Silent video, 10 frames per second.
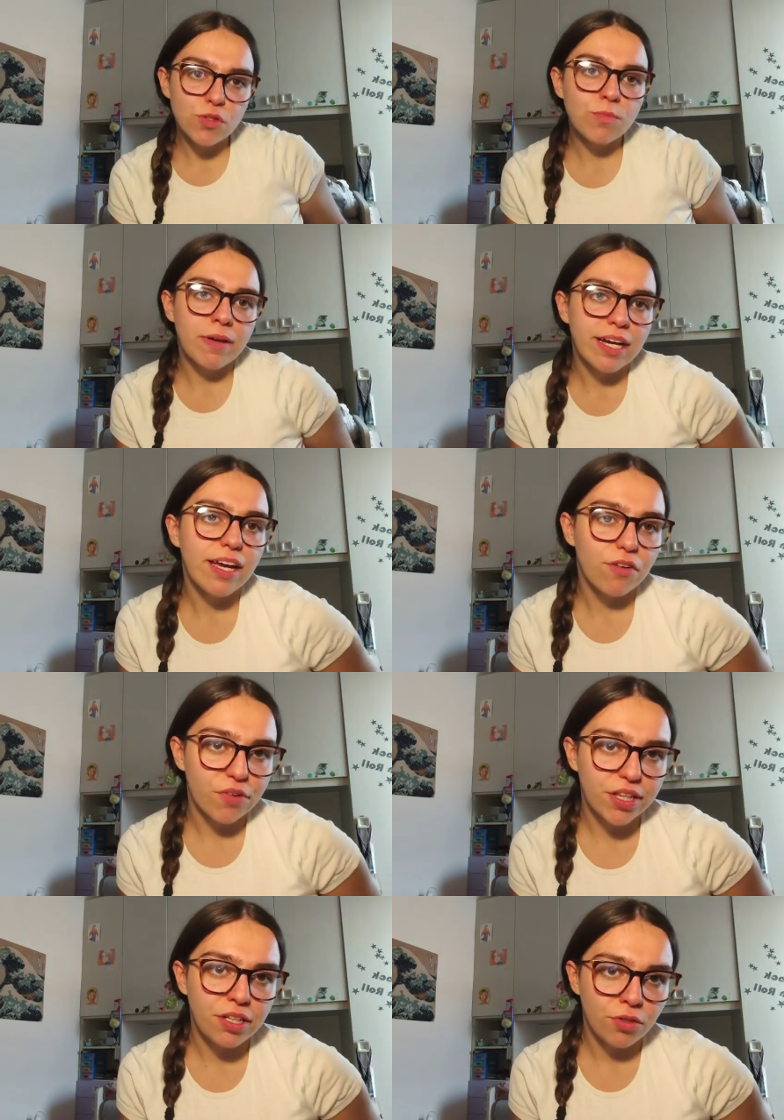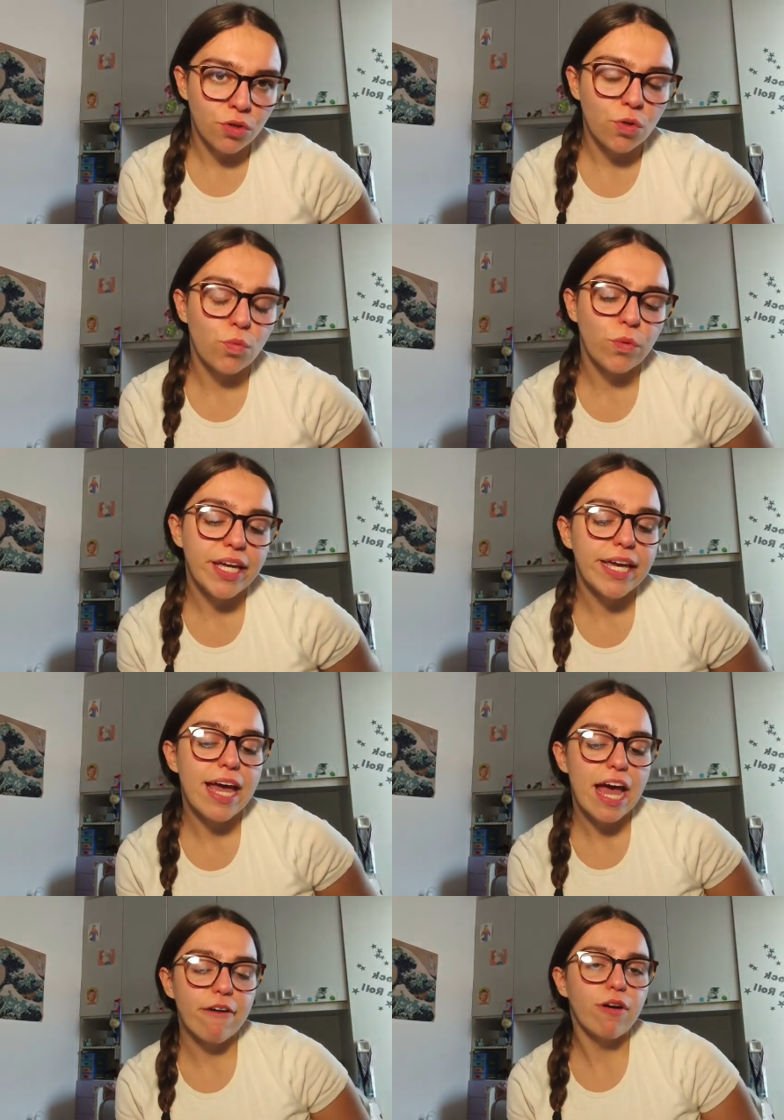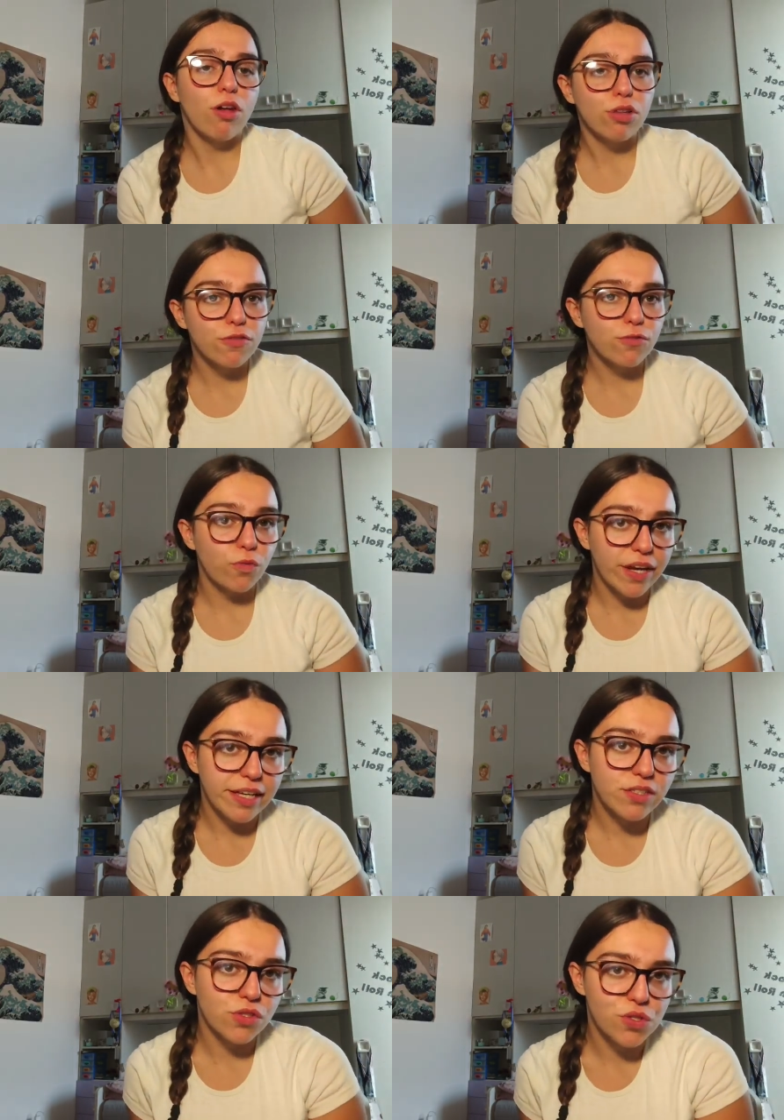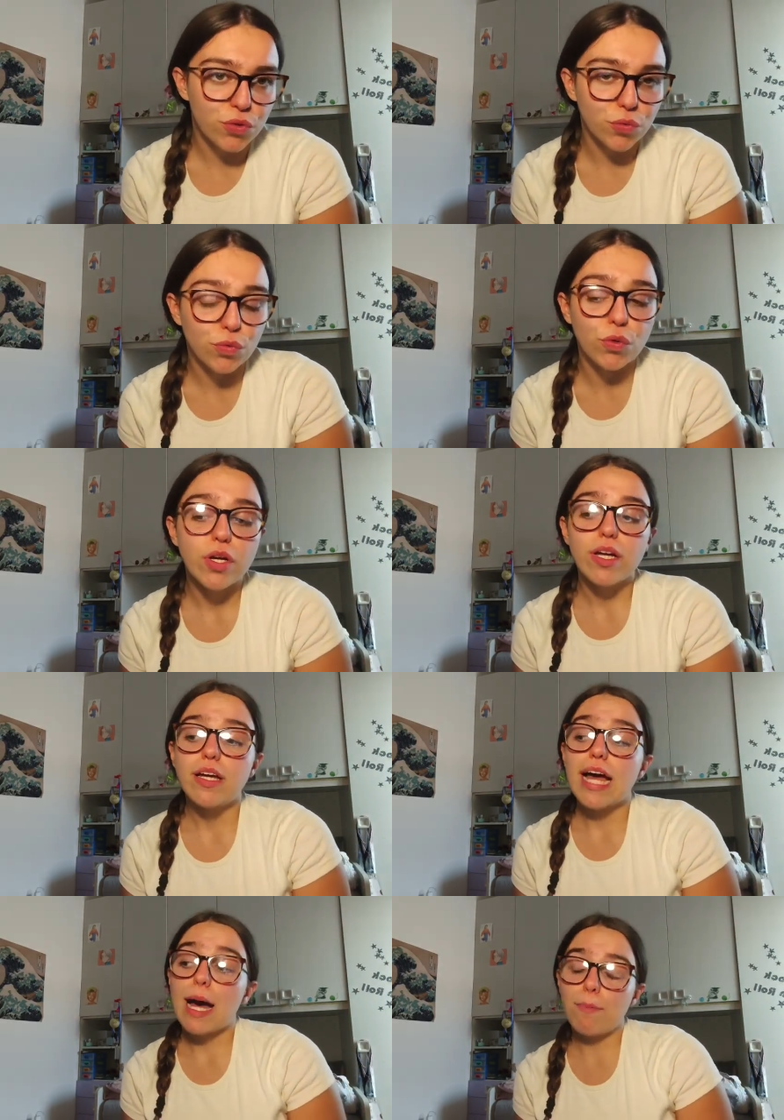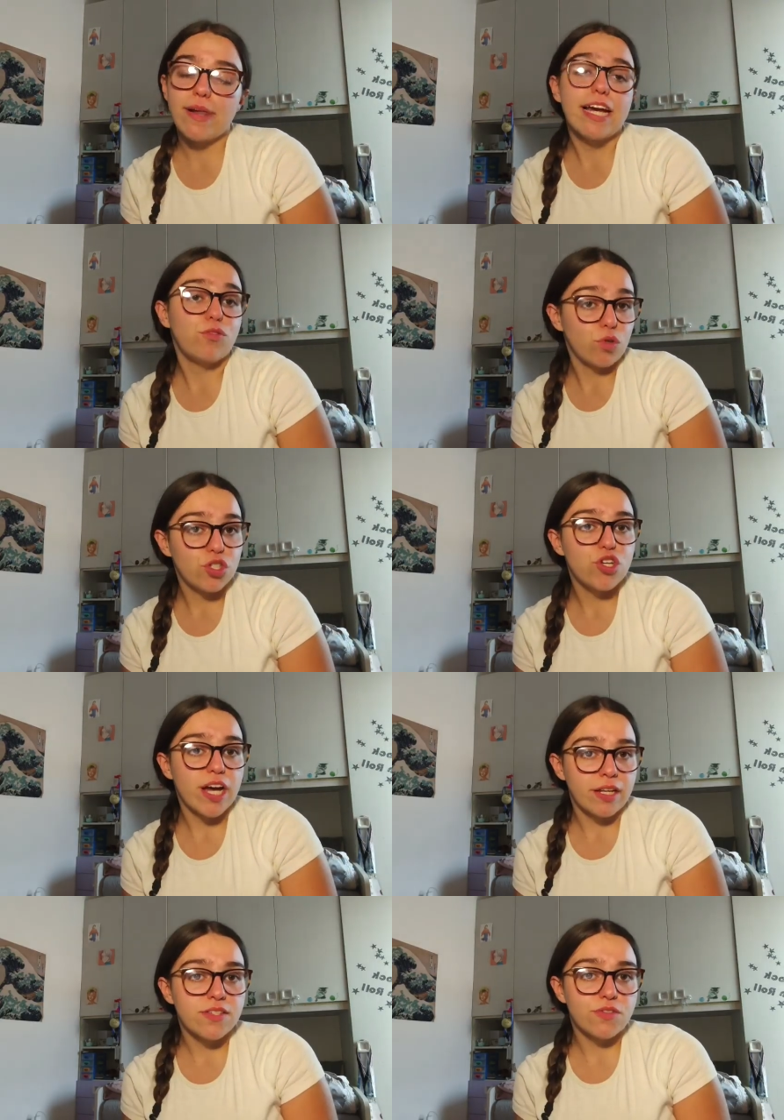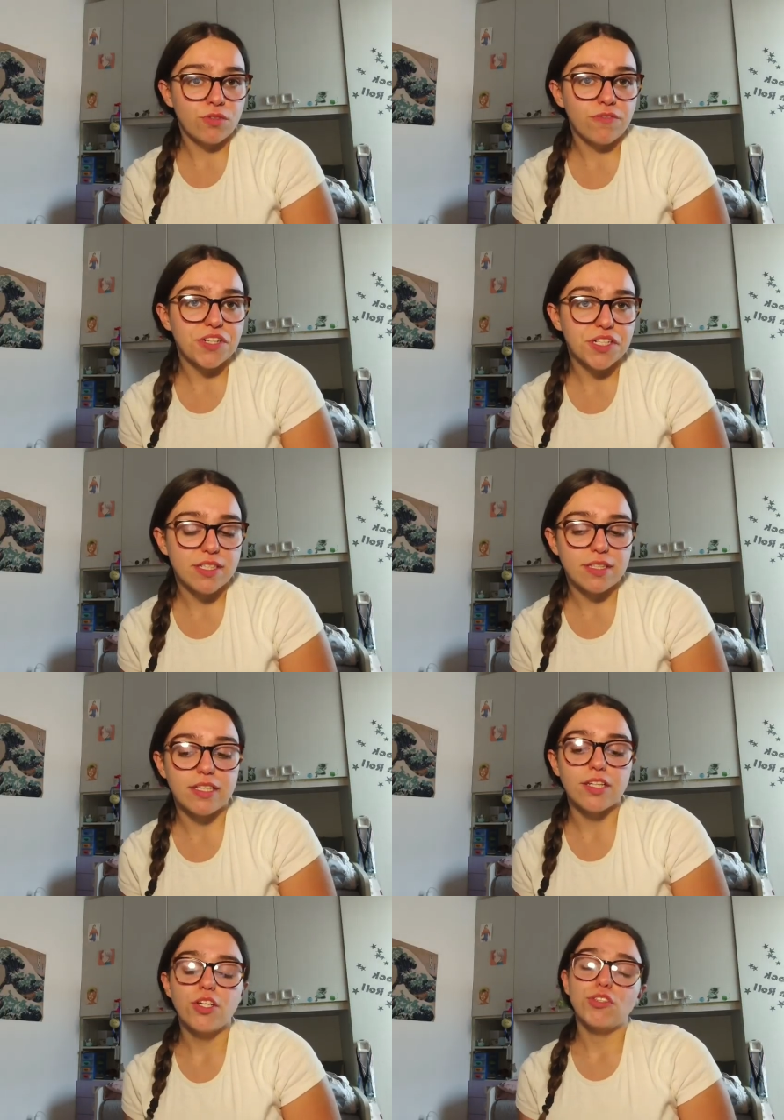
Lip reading: you might already know, we have a lot of ways to apply to a Chinese university.